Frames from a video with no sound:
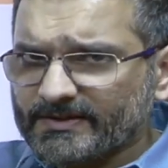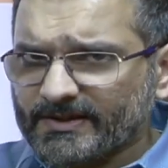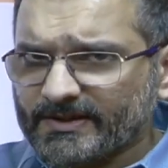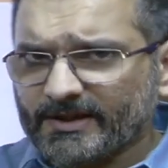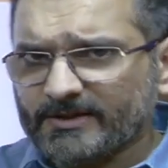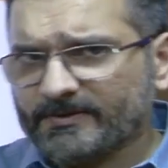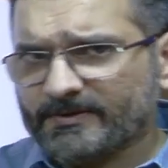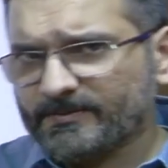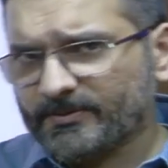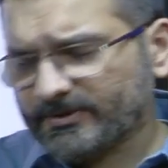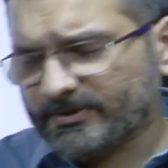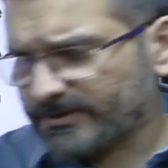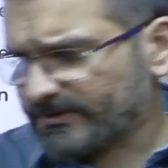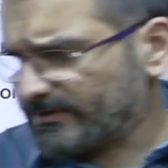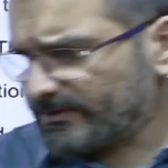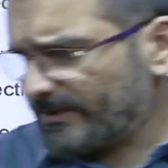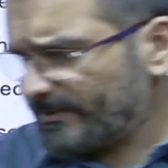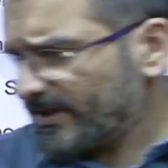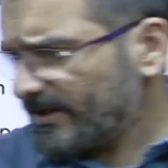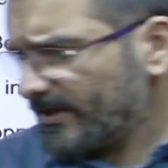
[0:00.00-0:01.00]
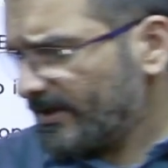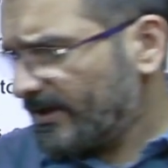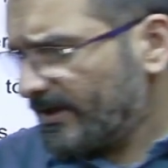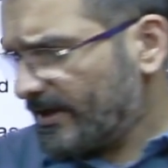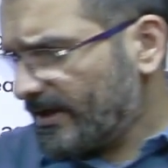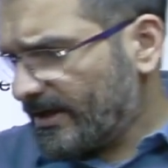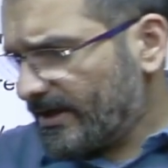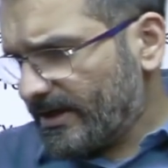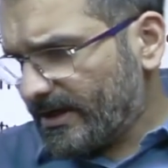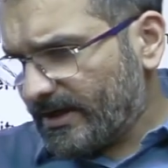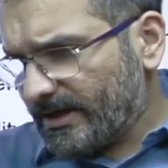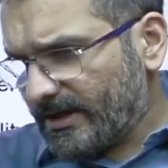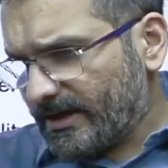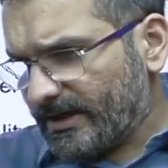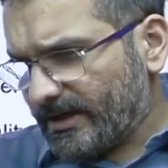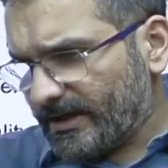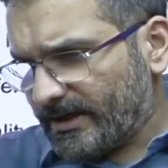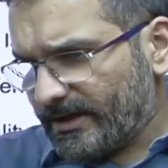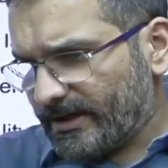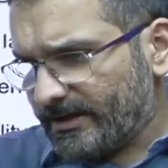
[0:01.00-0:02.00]
K.S. Puttaswamy,
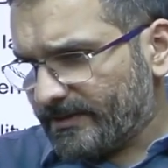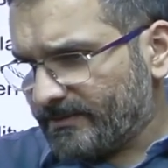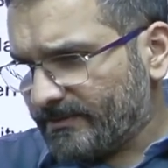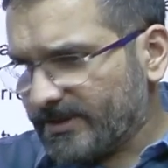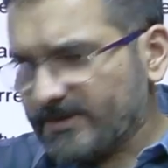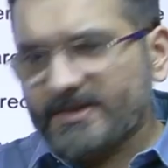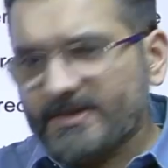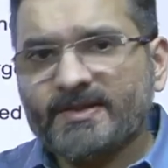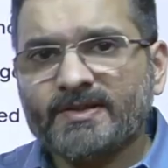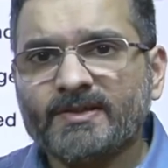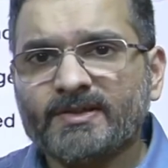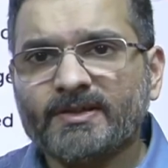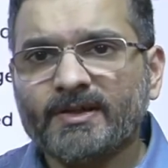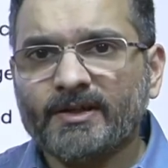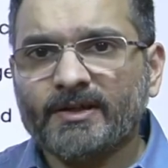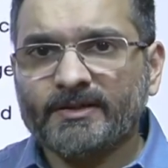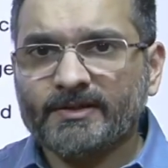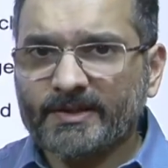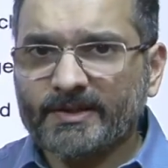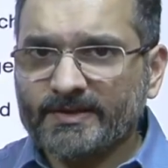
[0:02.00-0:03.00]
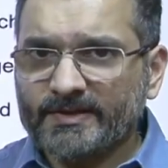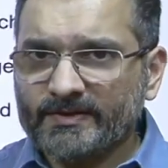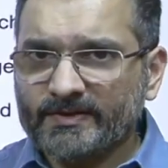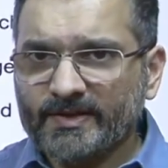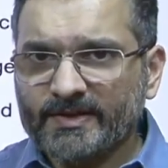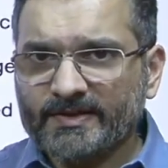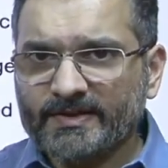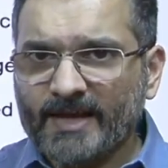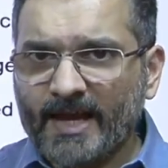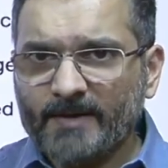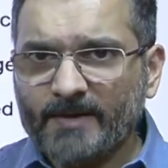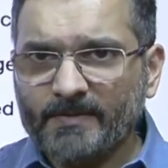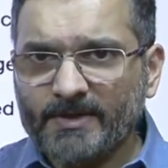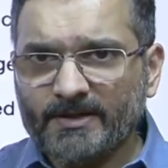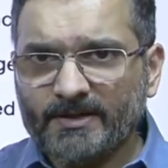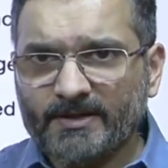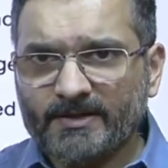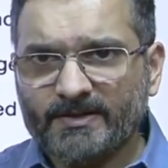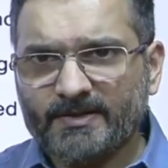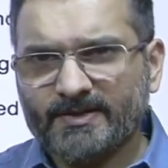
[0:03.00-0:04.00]
because this can be
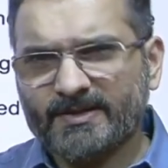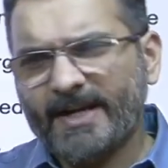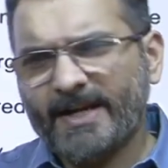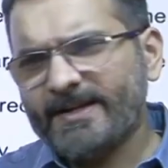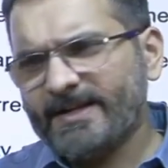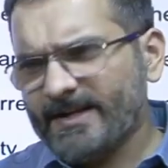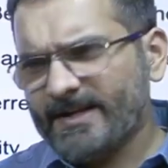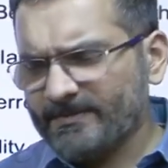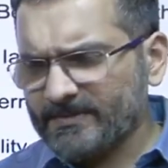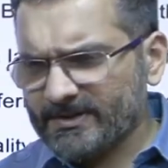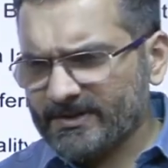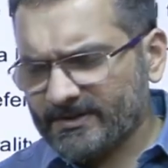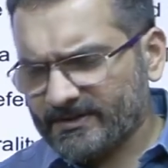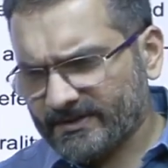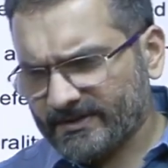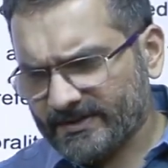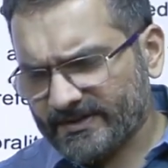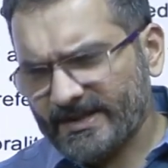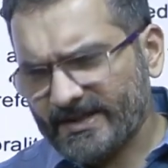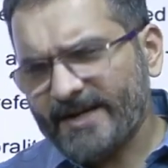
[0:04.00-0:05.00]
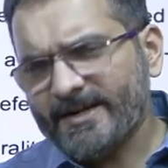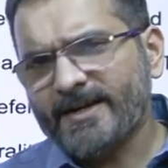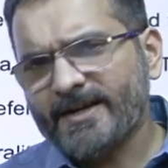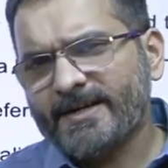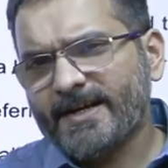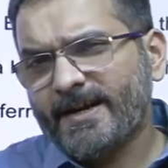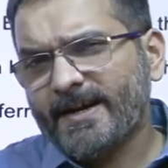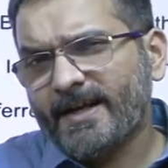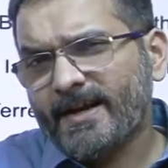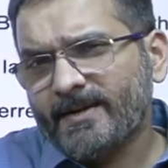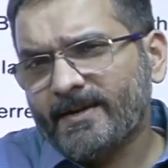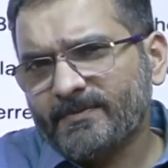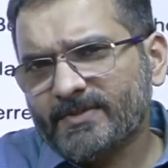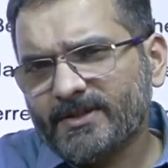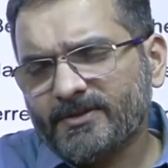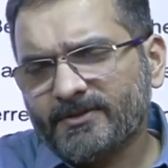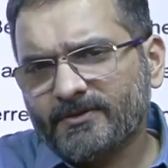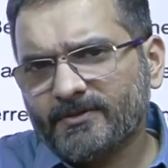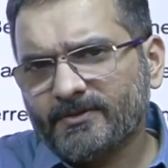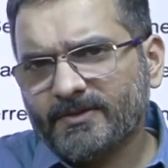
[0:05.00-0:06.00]
a slightly teda
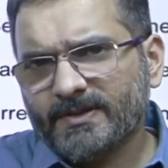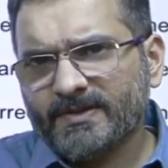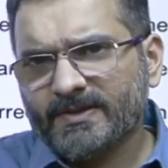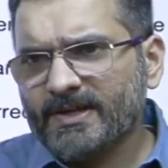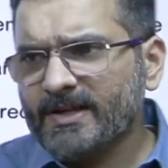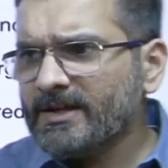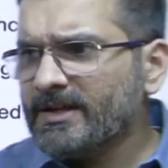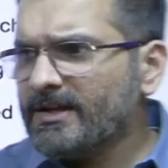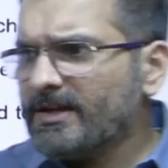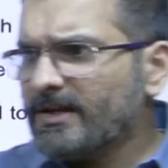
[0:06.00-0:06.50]
MCQ, you can say,